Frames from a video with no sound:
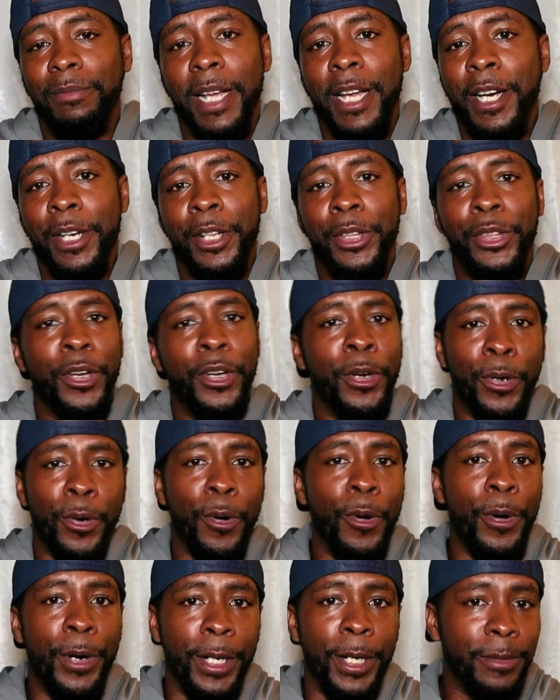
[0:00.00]
end of the third
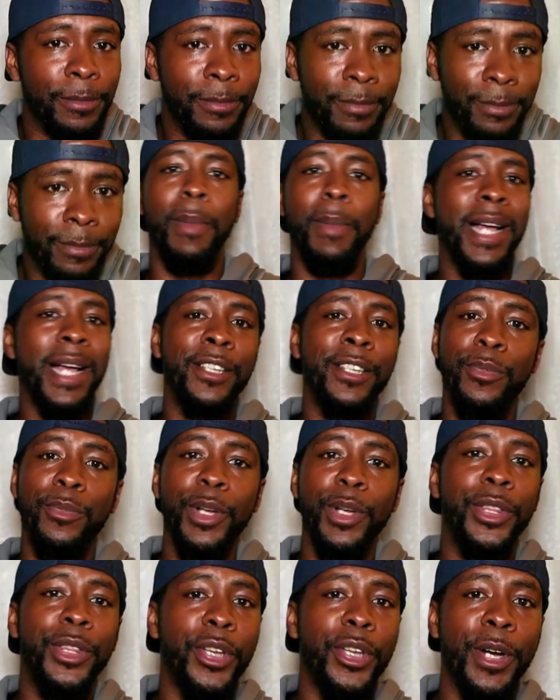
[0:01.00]
quarter. Minus
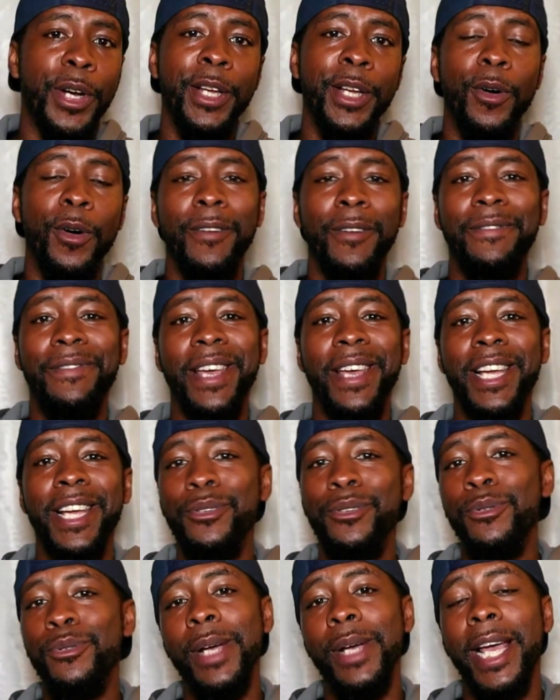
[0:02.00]
130 on
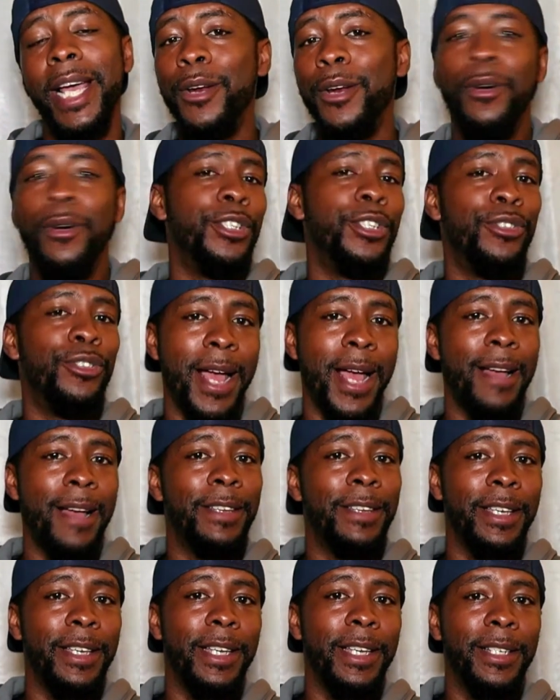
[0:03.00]
FanDuel and on
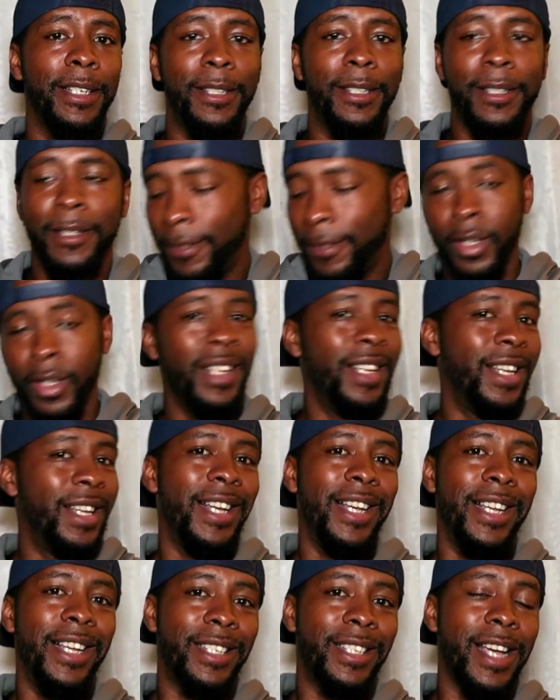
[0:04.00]
DraftKings.
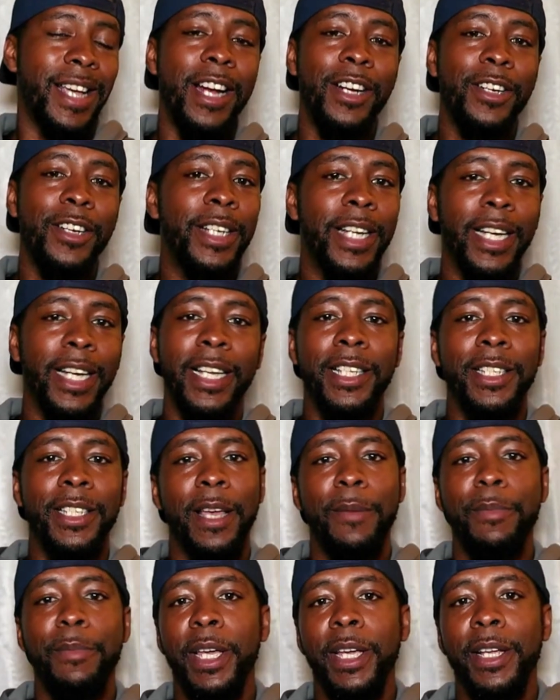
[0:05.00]
And Skylar Diggins,
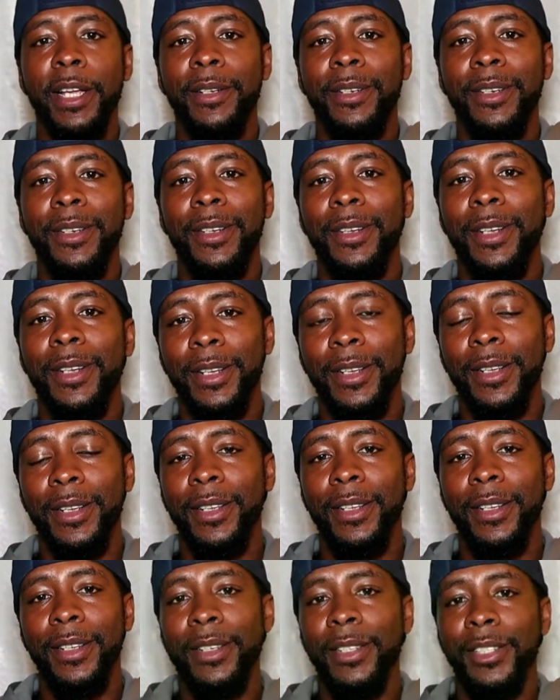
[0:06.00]
I mean,
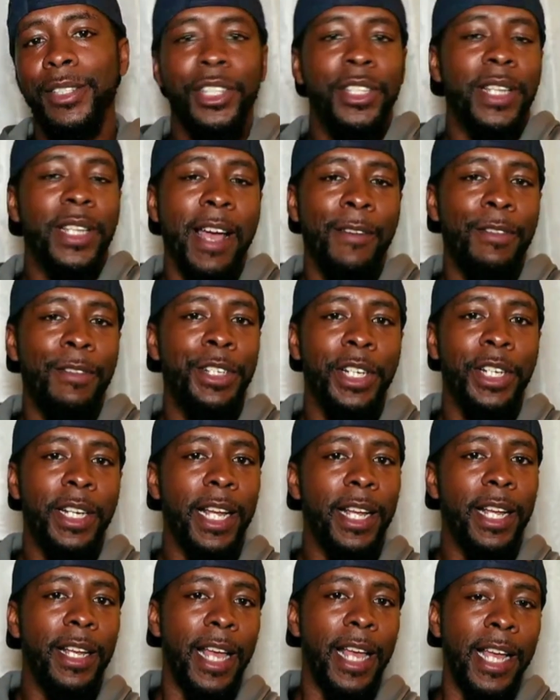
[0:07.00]
she's averaging
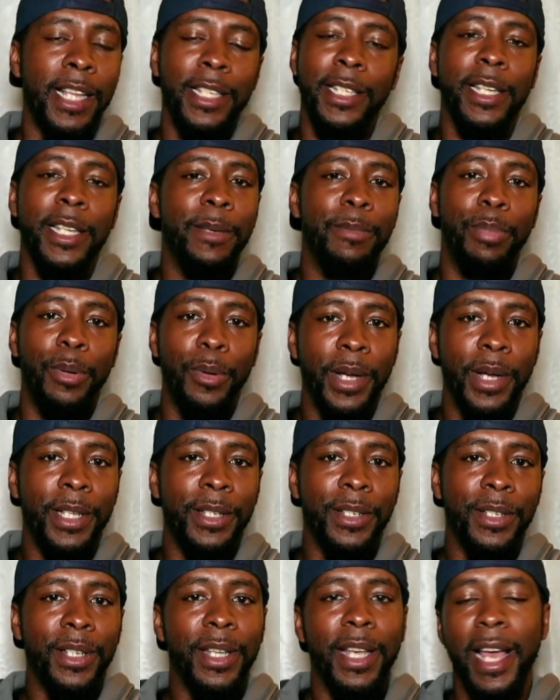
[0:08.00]
18
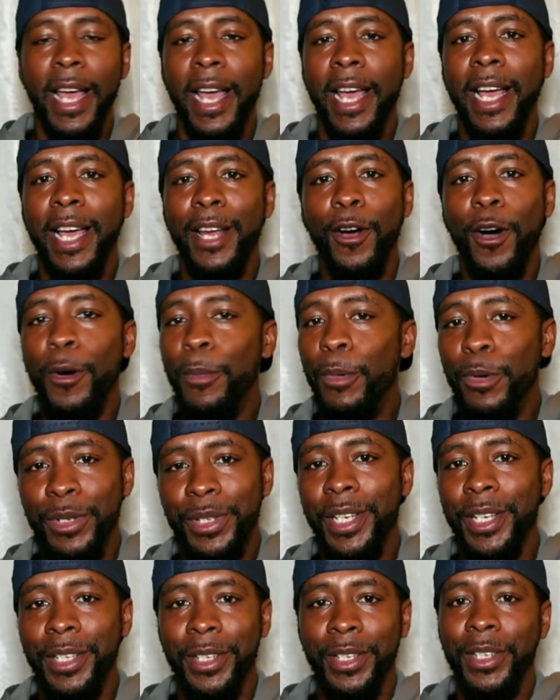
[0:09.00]
points and
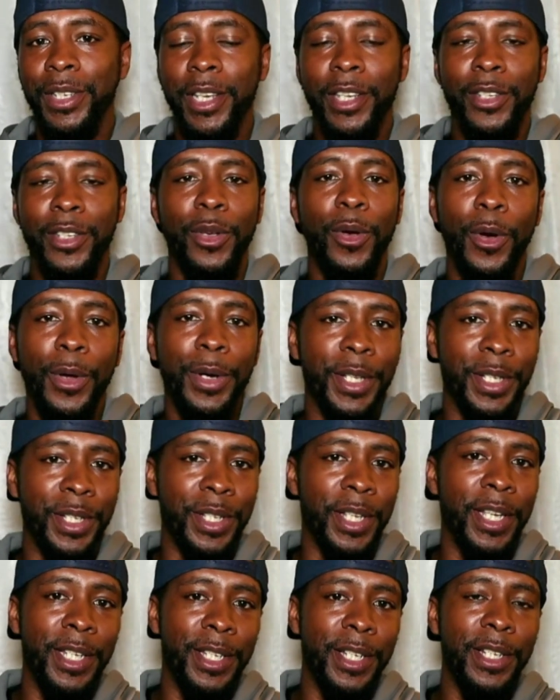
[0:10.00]
almost 6 assists on the
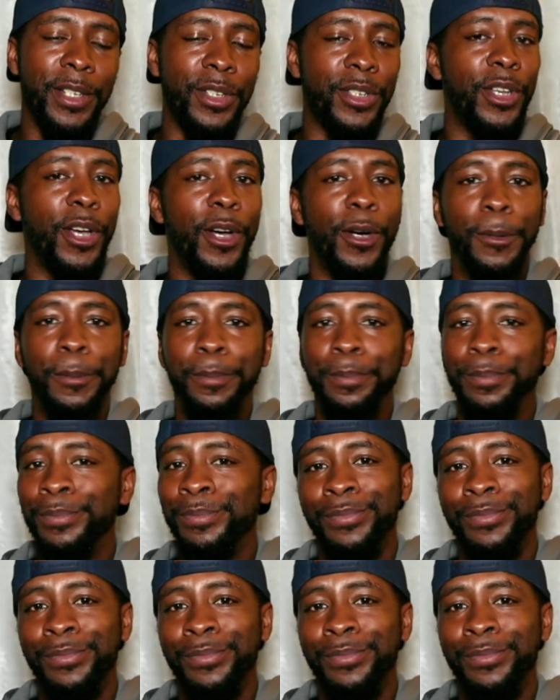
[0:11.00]
season. So,